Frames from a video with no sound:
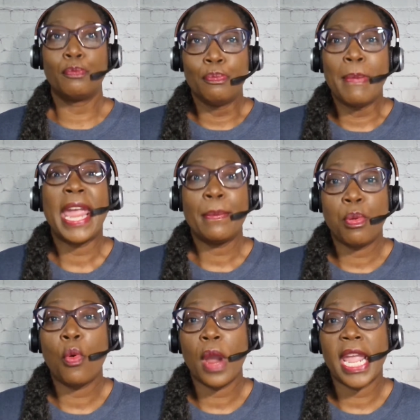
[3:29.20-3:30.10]
main
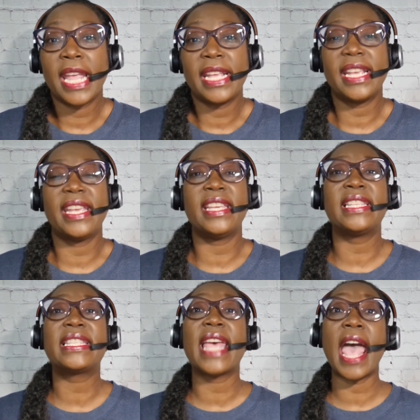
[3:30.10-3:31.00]
point
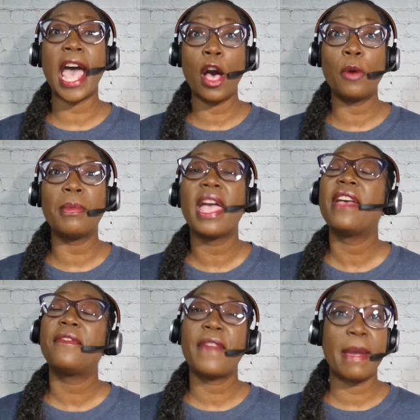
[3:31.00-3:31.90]
is to help
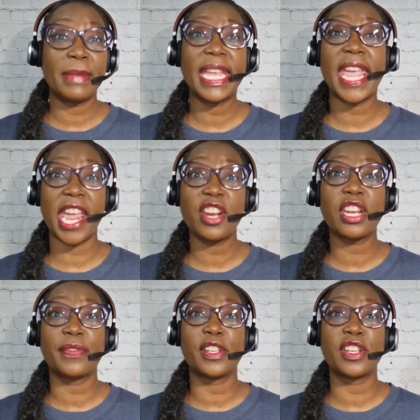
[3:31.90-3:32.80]
family
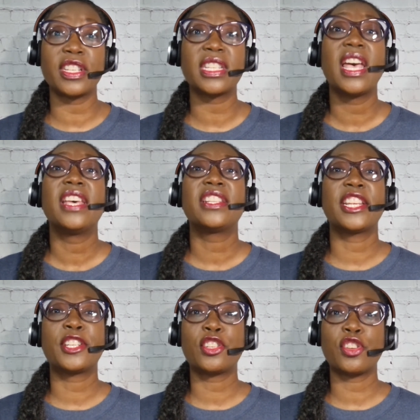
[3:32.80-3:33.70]
caregivers,
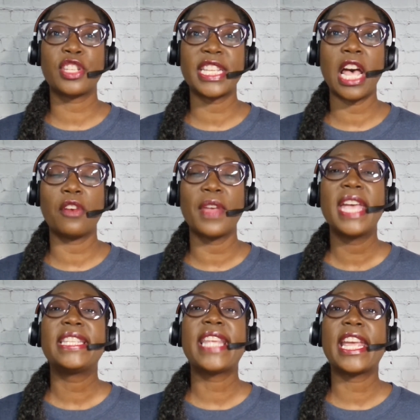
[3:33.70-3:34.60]
such as yourself,
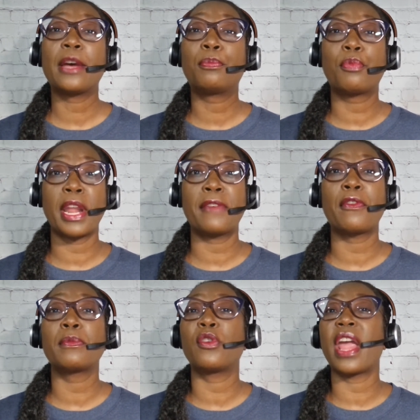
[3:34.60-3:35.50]
take a break
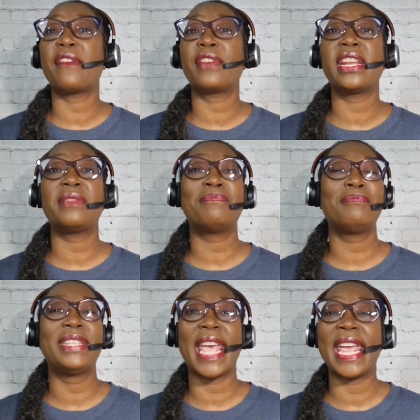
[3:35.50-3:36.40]
from your
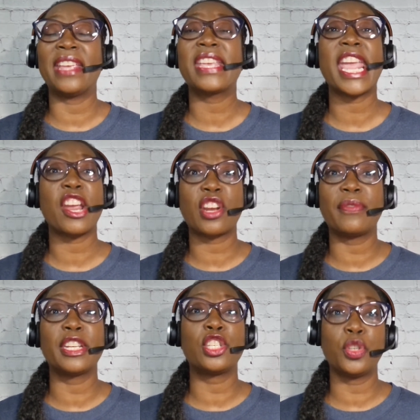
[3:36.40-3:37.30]
everyday
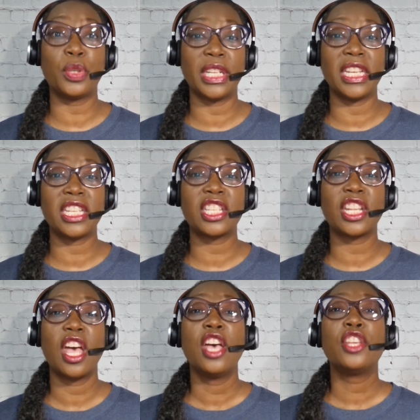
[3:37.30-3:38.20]
caregiving duties.
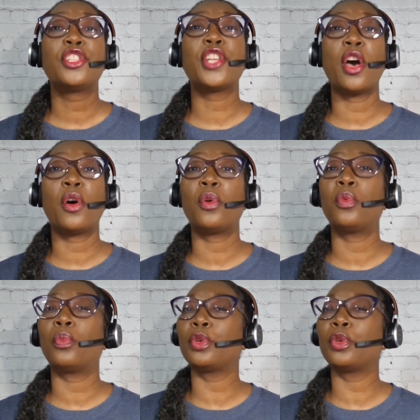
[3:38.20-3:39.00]
So,